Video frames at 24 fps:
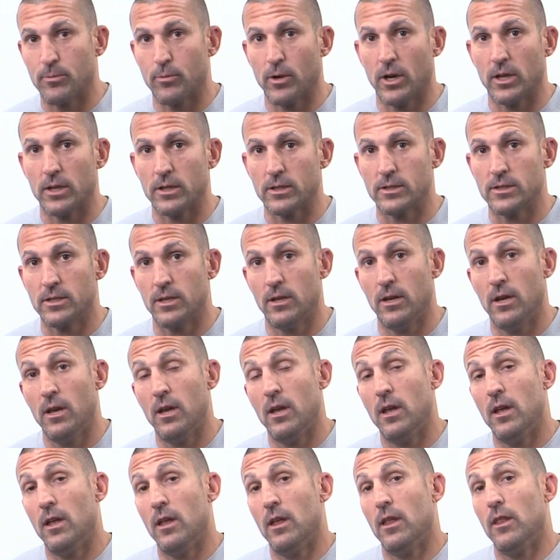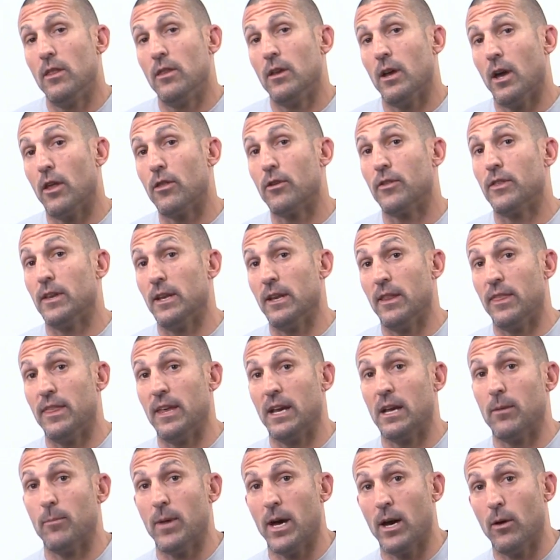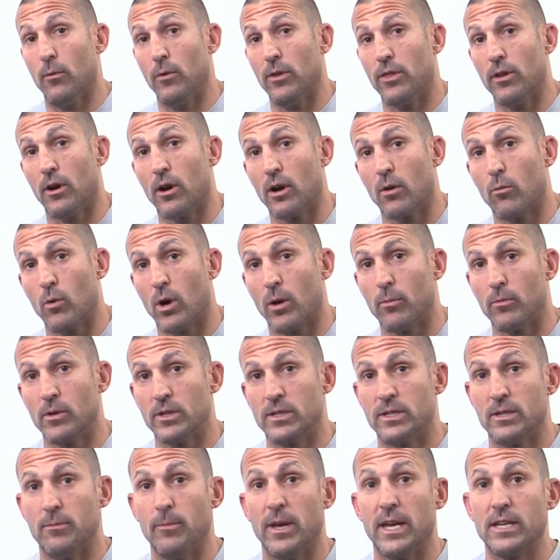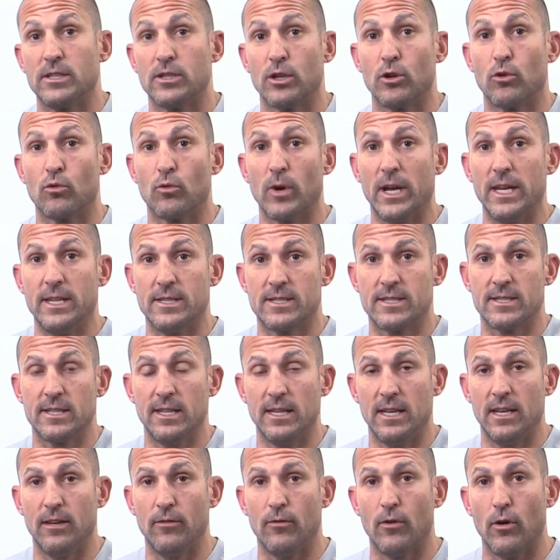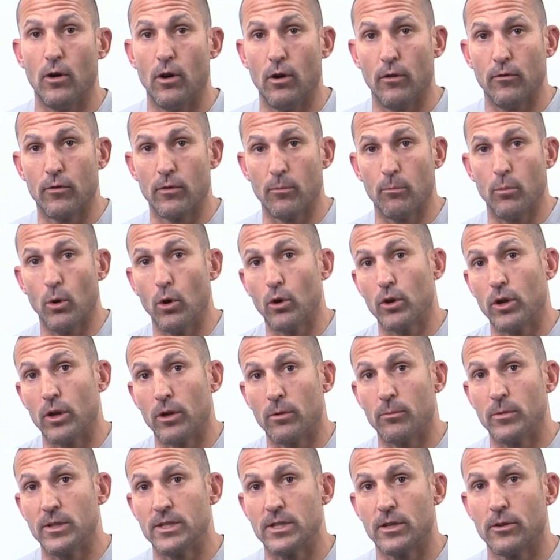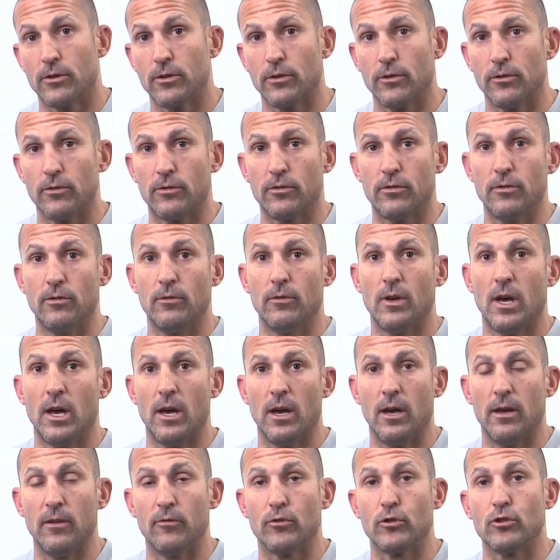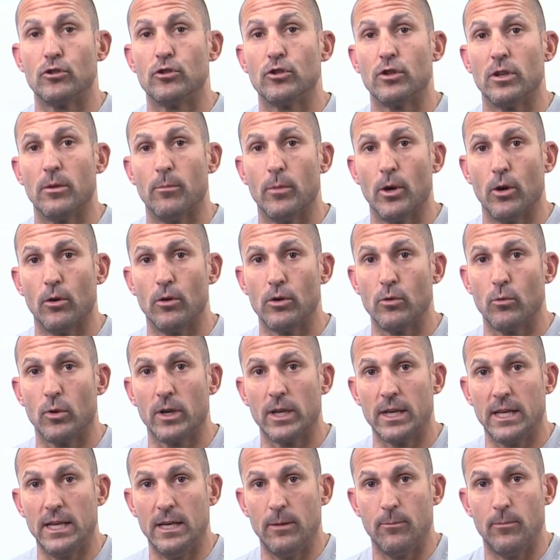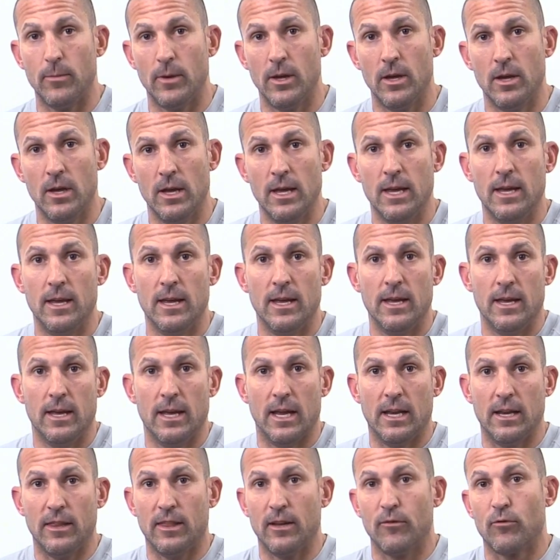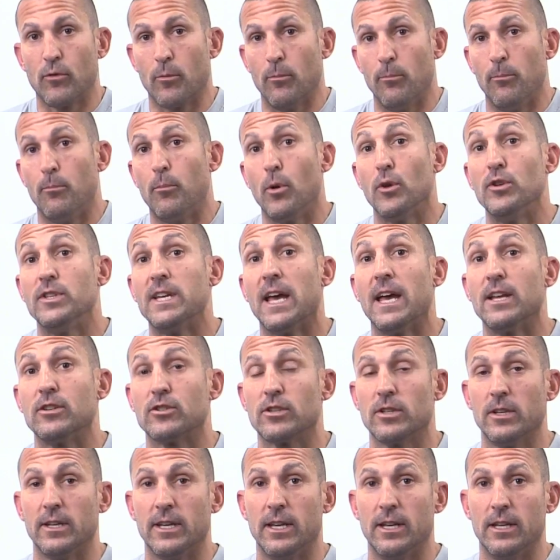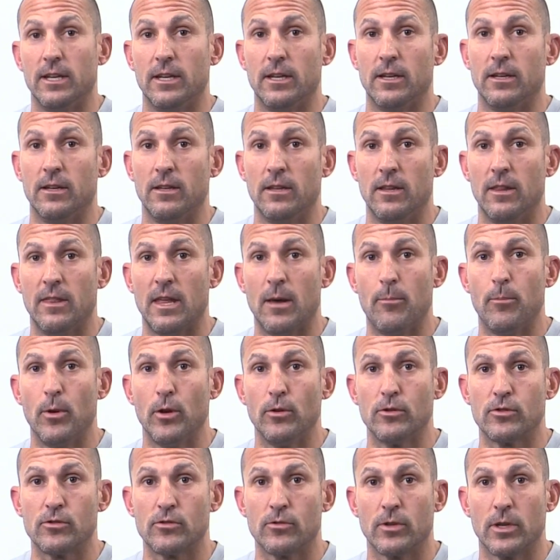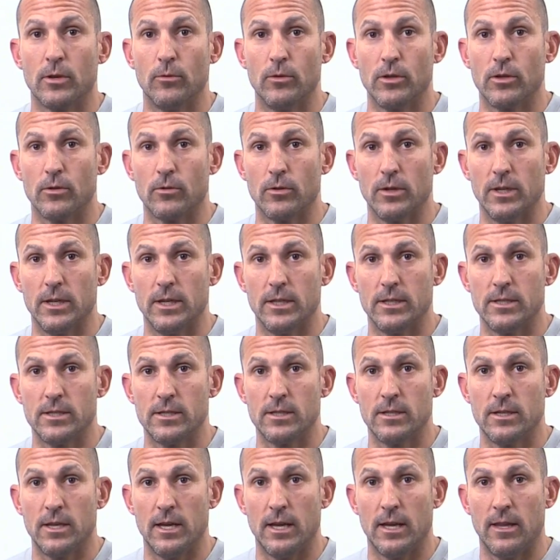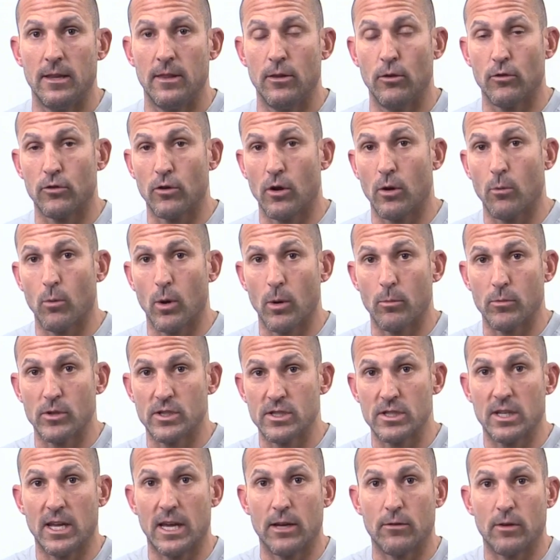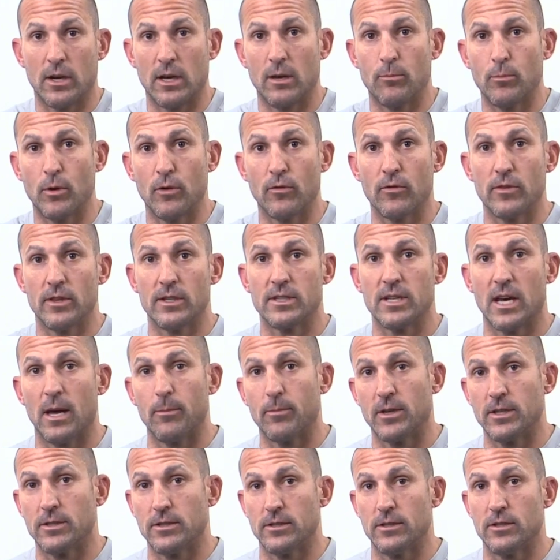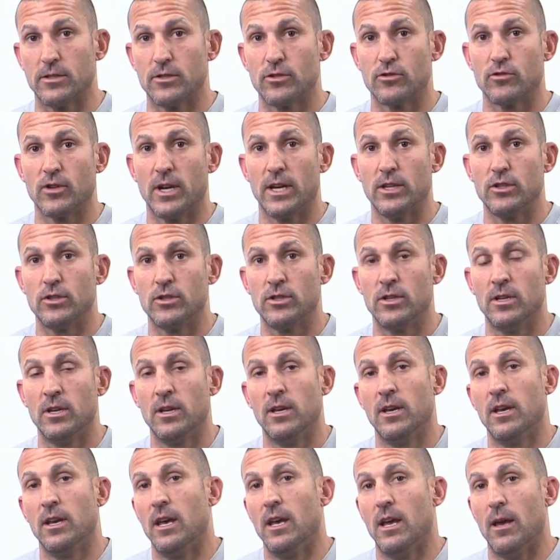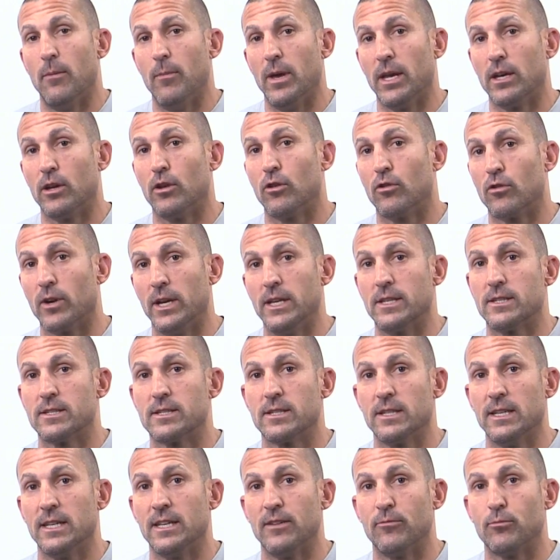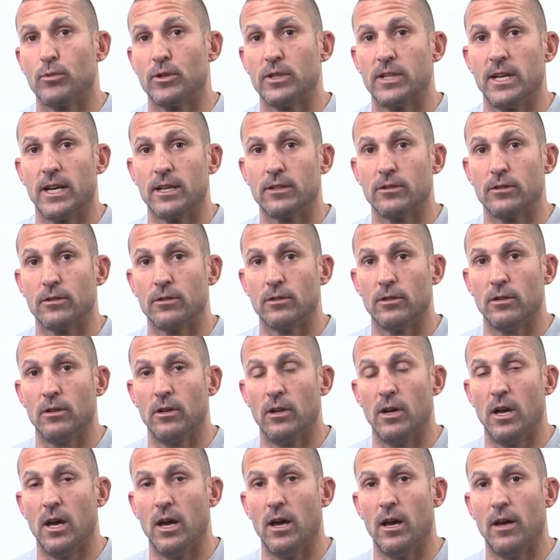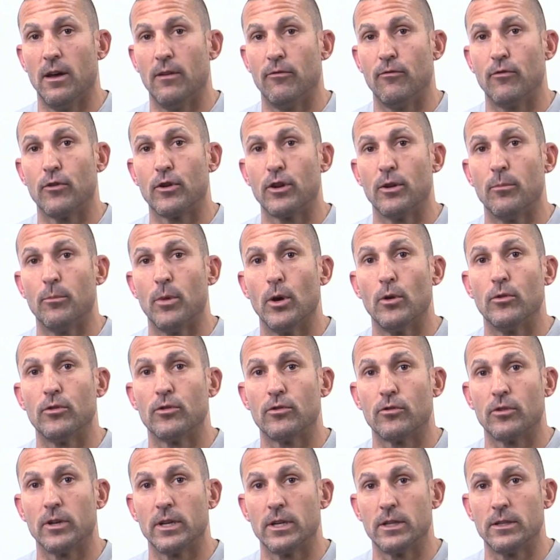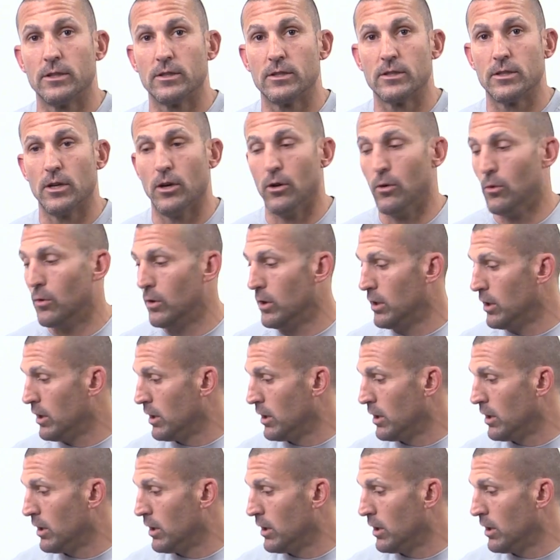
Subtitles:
of products. The other thing to think about with the arm warmer is that it makes a great sleeve over bulkier materials if you're shooting a bow and you want to keep anything from potentially hitting that bowstring when you release. And those arm warmers slide right up over the top because of the stretch and make a great sleeve protector for your bowstring. So